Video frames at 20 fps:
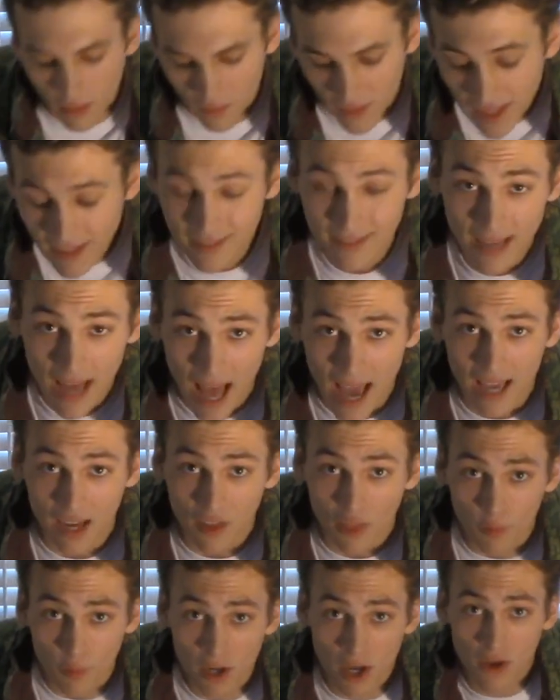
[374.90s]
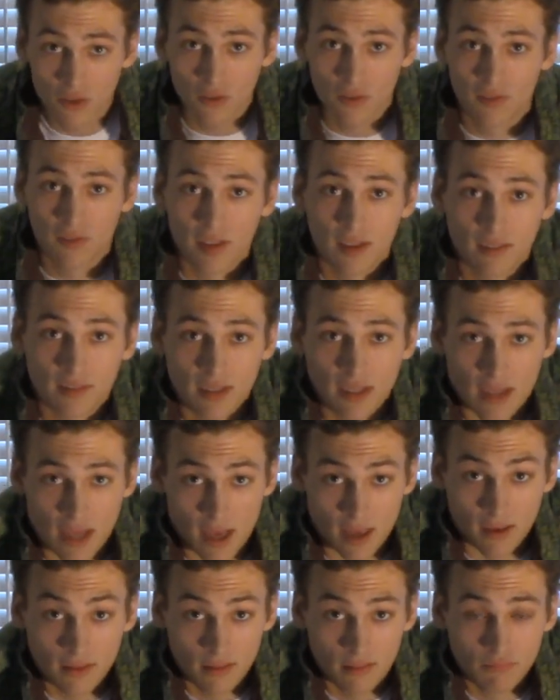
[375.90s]
This diet, 360
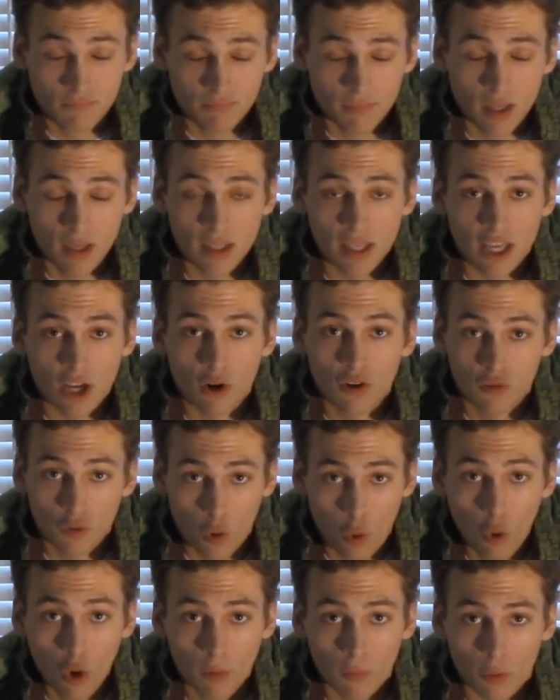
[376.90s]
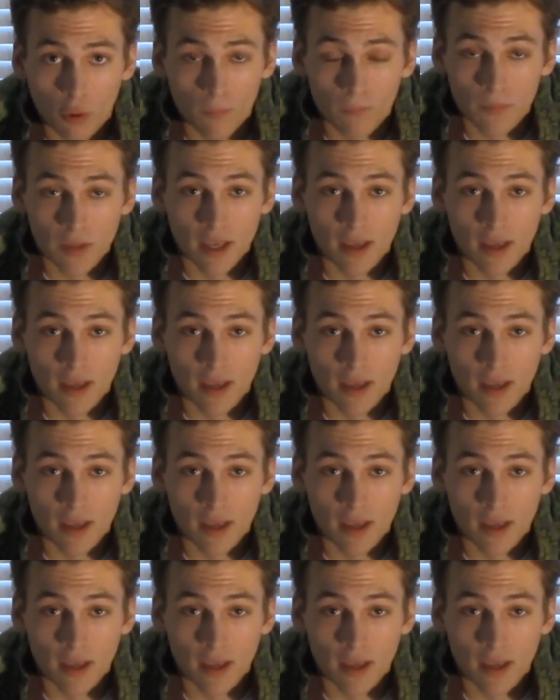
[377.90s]
days a year, is horrible.